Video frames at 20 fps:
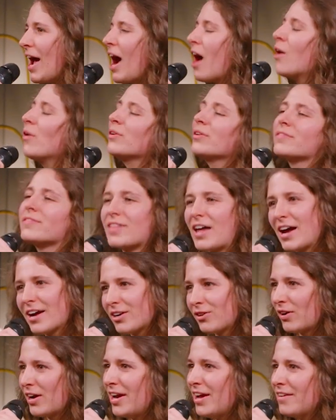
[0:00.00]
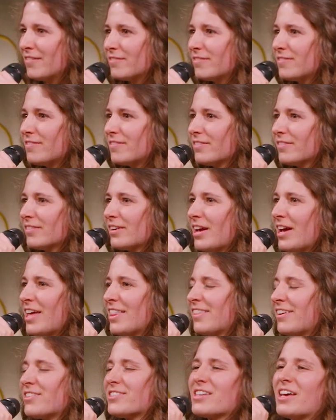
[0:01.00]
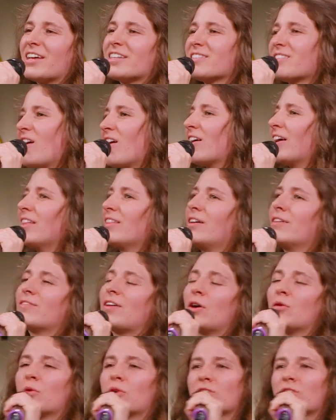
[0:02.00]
out of that grave. And there's that song, I love that